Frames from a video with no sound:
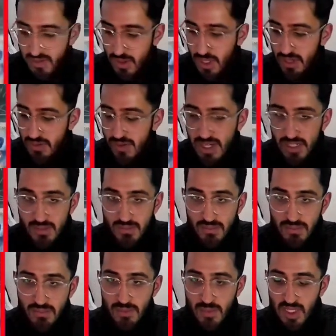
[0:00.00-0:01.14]
like random
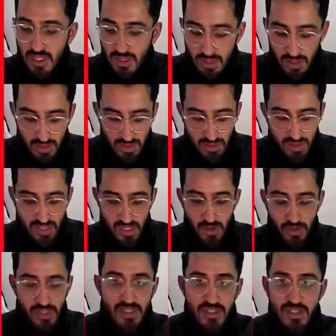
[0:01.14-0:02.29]
Nuzlocke
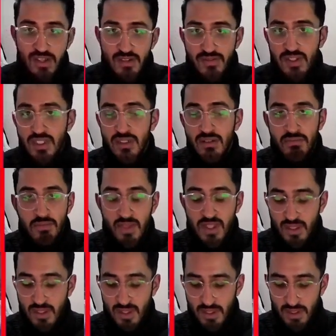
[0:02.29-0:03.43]
and stuff, and
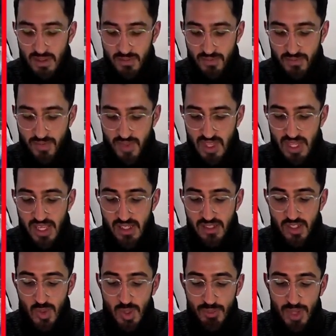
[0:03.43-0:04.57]
you can
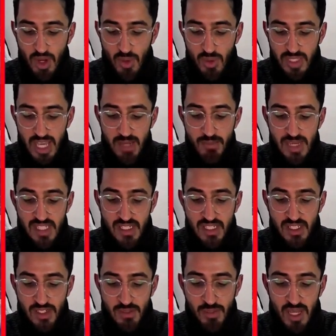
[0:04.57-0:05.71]
sweep the whole game basically
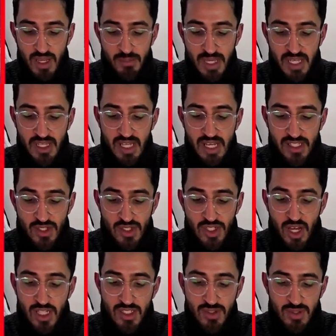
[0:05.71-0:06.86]
just by picking that as your
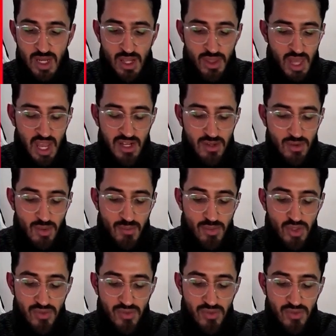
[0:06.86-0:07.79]
starter. And I, th I don't know what move